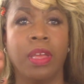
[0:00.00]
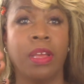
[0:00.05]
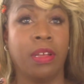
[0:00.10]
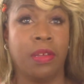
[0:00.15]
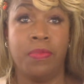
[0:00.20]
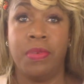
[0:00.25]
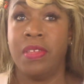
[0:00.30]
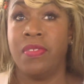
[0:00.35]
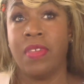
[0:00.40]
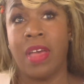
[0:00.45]
It
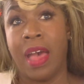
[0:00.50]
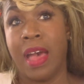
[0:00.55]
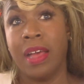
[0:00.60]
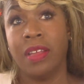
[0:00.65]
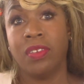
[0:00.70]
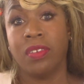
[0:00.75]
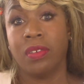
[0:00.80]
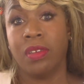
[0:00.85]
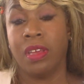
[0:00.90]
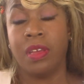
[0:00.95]
could be
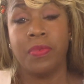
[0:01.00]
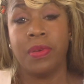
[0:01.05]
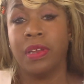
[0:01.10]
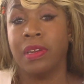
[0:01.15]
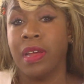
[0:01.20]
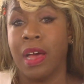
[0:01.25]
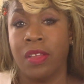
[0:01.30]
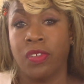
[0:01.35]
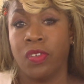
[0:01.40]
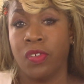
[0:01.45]
that. It could be a
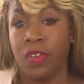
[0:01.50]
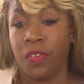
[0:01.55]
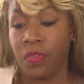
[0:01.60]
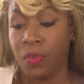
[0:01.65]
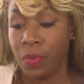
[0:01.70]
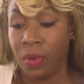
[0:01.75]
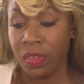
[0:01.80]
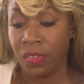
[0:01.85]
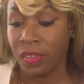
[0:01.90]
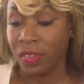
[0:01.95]
lot of
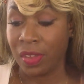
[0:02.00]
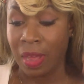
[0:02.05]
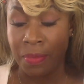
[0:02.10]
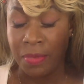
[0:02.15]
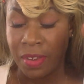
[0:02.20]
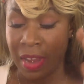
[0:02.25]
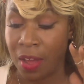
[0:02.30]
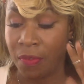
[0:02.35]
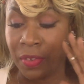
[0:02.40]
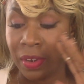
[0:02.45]
different reasons.
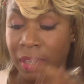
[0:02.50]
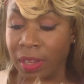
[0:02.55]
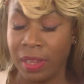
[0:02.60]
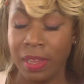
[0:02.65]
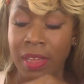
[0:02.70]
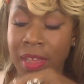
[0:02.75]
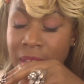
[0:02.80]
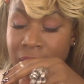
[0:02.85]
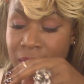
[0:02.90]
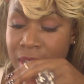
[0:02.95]
I'm
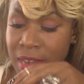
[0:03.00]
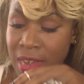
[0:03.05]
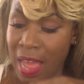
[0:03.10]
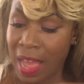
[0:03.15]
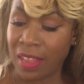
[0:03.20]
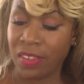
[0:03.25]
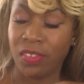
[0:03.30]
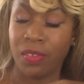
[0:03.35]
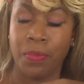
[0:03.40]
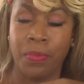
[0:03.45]
definitely
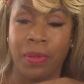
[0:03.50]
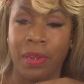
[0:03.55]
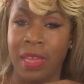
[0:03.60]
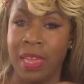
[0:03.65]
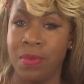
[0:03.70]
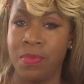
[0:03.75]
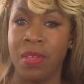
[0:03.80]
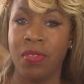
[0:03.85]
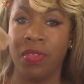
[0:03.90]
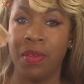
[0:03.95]
not
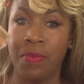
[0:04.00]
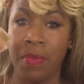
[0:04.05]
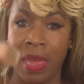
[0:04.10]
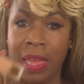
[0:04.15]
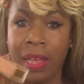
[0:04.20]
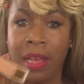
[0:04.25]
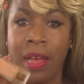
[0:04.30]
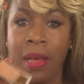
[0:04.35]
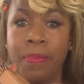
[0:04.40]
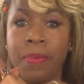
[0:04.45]
blaming the
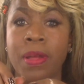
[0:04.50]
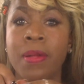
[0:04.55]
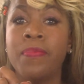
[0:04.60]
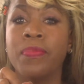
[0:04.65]
makeup.